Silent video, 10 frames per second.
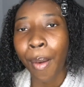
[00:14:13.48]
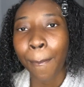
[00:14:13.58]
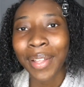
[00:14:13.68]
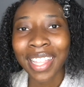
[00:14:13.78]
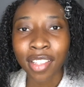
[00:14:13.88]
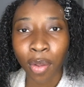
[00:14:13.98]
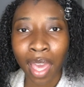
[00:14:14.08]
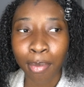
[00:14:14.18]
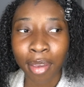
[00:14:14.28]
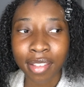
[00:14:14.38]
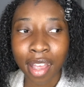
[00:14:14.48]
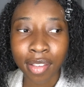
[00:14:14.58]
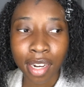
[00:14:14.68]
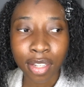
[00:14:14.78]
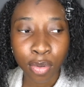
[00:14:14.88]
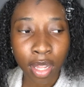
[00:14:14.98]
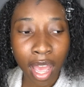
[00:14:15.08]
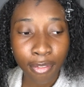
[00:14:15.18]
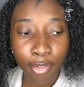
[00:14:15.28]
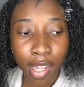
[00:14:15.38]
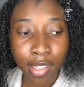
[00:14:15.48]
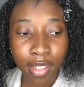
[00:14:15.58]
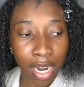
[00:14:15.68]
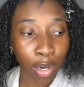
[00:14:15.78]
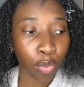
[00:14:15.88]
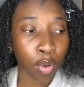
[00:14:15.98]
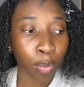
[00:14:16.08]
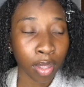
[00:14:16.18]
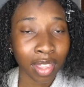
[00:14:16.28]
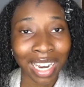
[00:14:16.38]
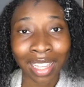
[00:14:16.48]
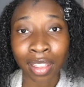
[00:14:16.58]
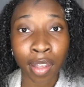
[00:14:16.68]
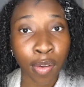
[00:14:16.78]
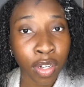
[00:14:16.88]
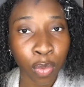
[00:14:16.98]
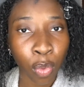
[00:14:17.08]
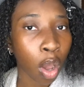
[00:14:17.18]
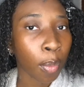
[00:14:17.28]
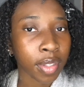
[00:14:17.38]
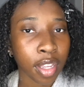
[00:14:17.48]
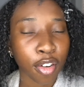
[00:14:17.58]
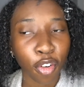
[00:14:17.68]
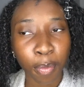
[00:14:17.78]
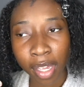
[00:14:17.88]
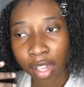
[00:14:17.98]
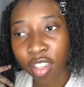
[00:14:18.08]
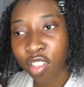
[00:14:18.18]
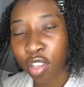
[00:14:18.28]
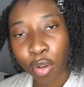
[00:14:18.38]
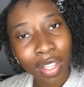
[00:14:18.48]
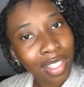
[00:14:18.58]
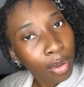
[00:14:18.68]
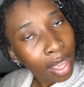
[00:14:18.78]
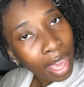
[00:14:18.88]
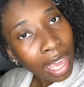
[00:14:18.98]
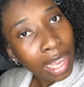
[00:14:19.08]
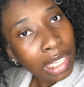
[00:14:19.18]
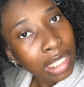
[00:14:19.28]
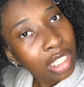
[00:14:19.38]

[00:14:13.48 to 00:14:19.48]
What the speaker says: But that's okay, because outside of school I have friends that I grew up with that I loved and were always there for me, so it's okay.